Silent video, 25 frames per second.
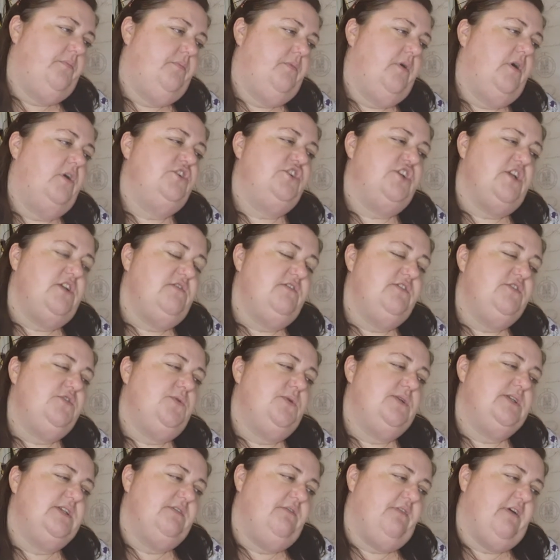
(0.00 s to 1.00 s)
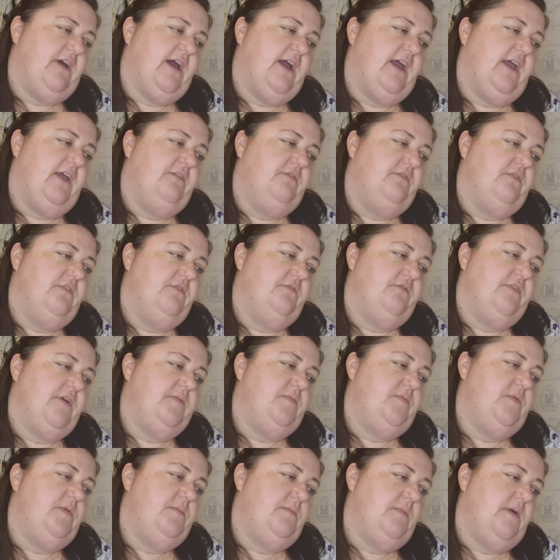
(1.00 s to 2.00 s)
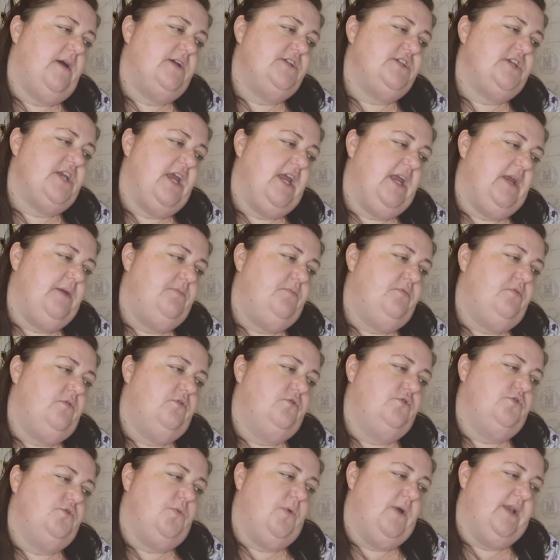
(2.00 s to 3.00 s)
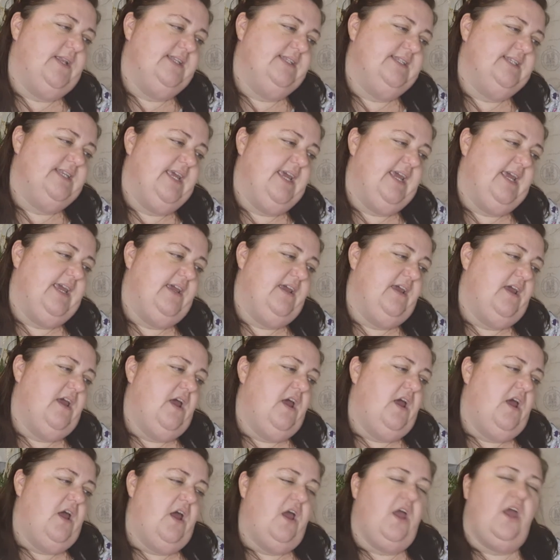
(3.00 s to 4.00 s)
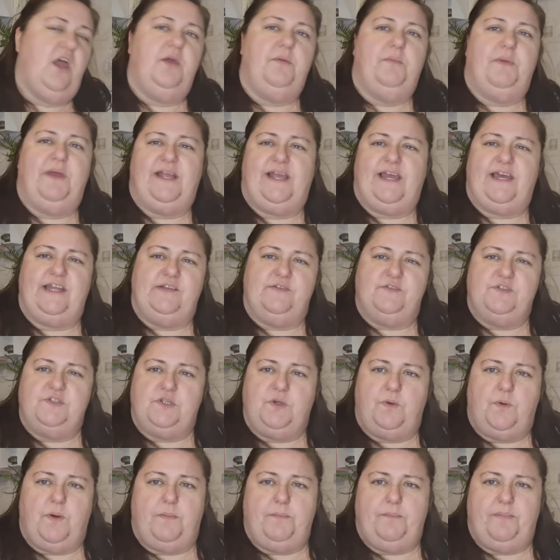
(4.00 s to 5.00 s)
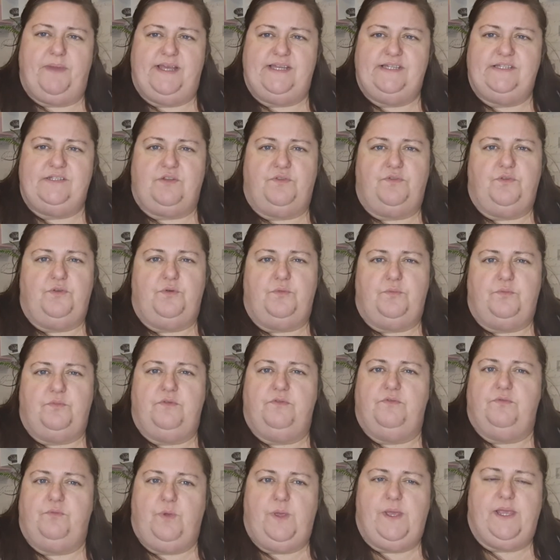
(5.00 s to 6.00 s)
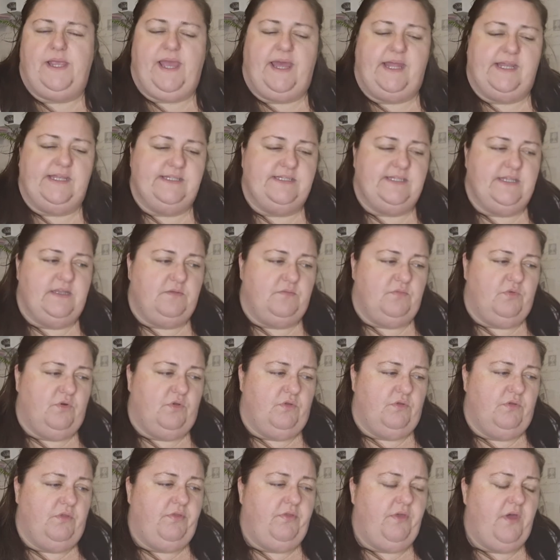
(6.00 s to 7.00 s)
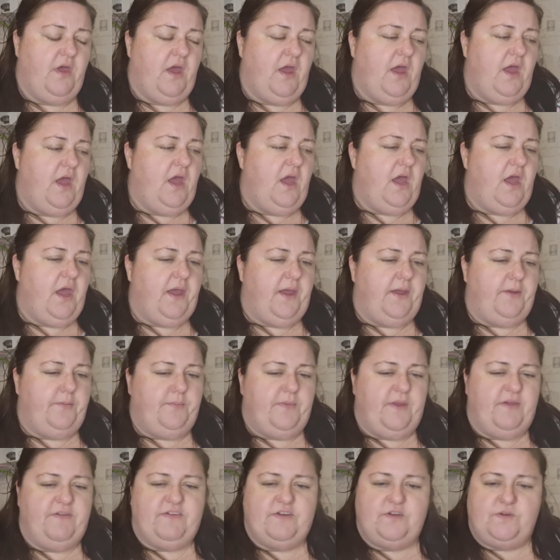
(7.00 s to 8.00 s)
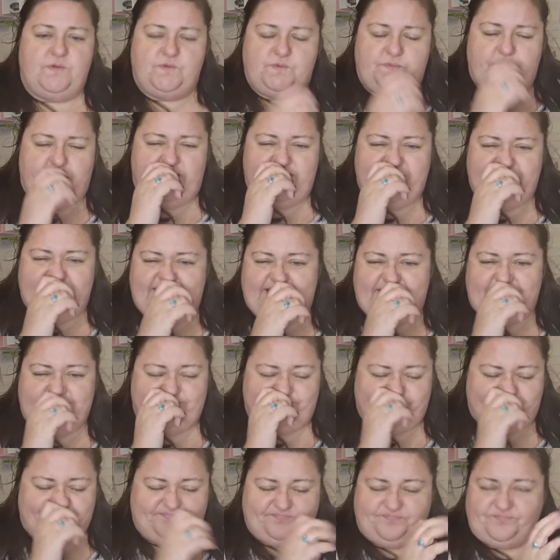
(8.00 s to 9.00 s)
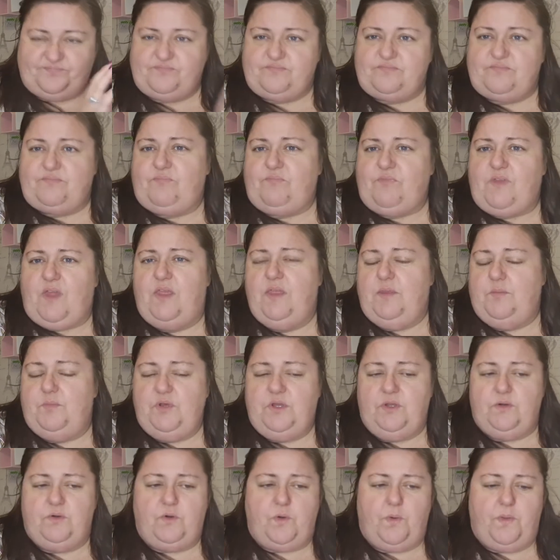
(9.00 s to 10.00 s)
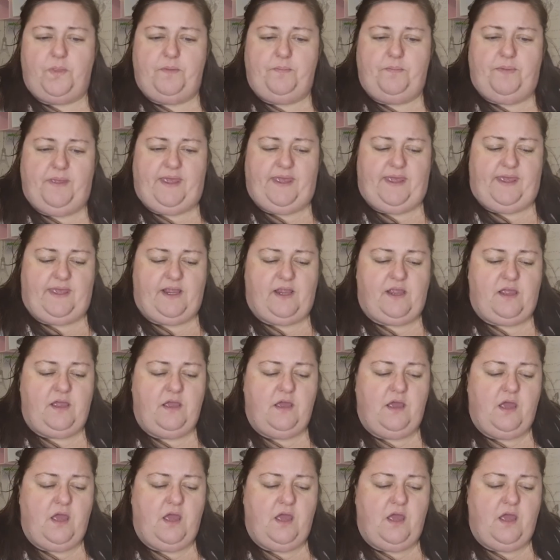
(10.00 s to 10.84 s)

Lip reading: well January is 25, February, March, April 20, and kind of so on based on the number of weekends in the month. If I don't spend it, the money will go in the pig.